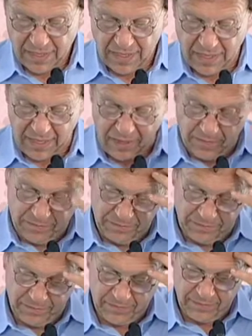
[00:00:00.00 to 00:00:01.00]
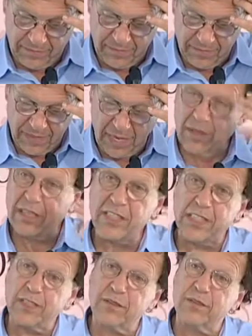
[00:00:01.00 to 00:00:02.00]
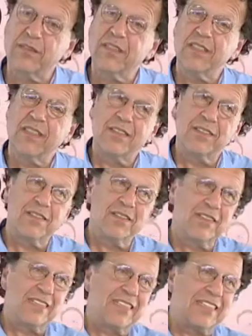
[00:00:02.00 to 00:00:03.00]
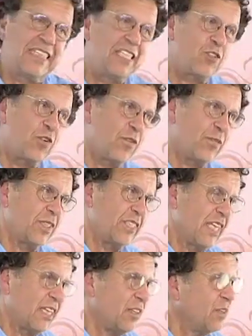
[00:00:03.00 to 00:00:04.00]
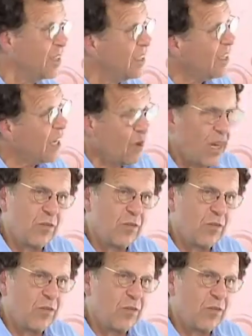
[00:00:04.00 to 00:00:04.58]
Now, just to detour for a second, I, I